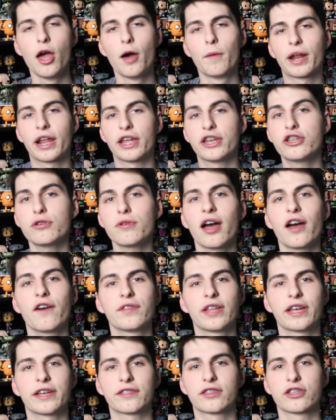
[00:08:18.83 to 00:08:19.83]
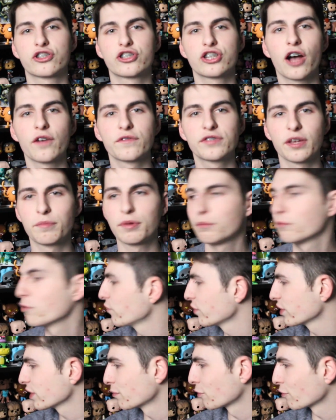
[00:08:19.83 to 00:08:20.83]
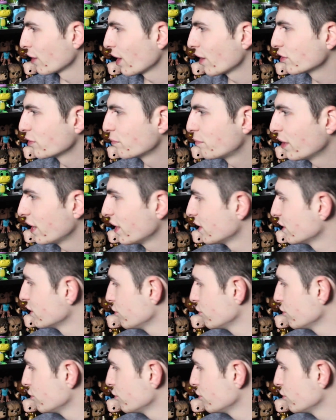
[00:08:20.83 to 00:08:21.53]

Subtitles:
But I do have, like, the shelves. I've been moving them around a bit,